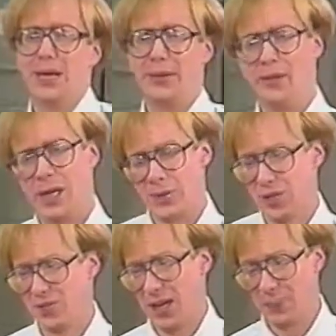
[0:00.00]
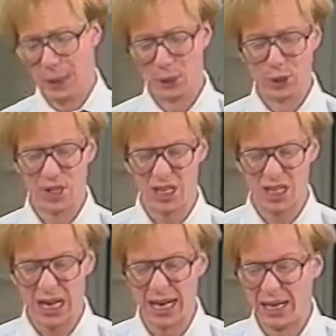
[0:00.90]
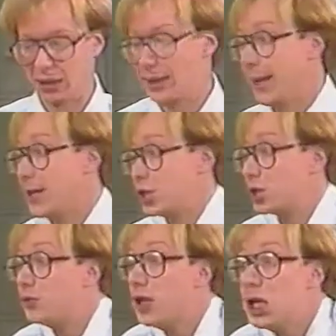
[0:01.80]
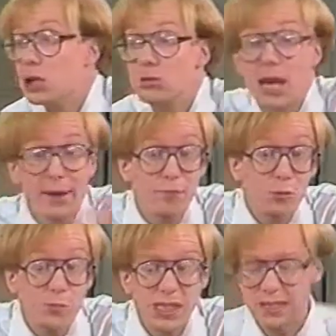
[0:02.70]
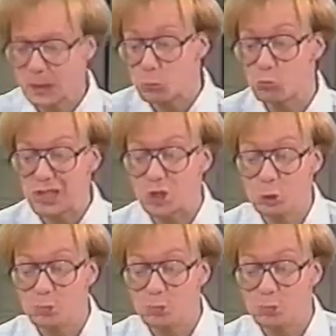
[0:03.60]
Oh, I thought I was developing a good style, an adjective here, an adverb there, the one